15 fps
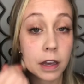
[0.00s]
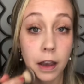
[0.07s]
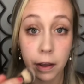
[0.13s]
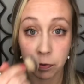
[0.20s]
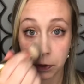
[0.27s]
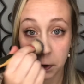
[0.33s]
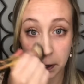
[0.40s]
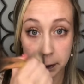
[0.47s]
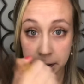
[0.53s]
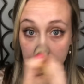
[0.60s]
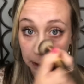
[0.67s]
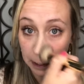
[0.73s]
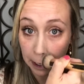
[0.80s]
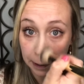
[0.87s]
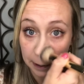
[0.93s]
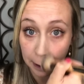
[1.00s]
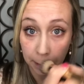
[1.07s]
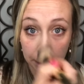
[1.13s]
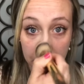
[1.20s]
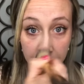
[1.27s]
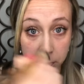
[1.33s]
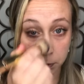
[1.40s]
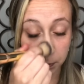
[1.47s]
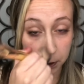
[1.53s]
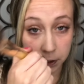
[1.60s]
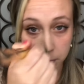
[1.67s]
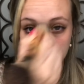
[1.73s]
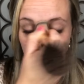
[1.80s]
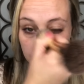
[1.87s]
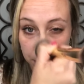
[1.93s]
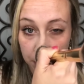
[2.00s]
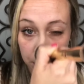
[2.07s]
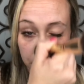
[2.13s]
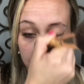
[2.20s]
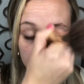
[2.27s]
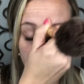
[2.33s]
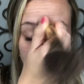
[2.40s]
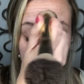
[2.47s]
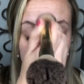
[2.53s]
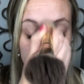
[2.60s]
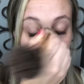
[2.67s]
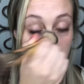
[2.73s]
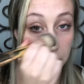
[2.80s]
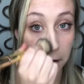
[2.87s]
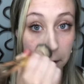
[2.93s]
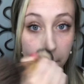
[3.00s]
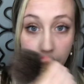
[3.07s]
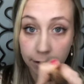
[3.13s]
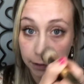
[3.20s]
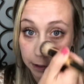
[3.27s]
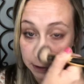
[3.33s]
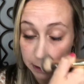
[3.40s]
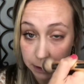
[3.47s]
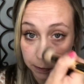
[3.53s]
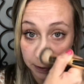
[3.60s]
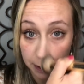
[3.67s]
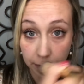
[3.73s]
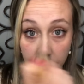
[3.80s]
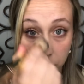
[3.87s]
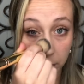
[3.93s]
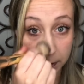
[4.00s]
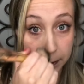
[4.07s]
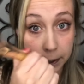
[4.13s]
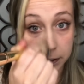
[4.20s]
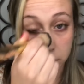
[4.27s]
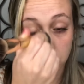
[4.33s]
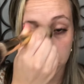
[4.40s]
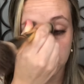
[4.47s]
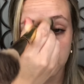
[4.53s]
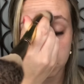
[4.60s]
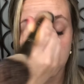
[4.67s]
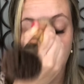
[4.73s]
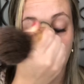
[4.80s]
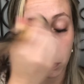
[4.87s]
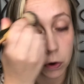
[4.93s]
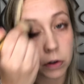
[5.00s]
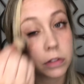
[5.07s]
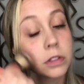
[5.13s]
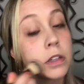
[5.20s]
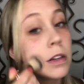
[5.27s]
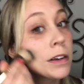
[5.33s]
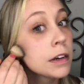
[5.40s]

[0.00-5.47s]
And then I did a light layer on my nose because most people, that's where you need a lot of coverage. That's where you have redness or big pores.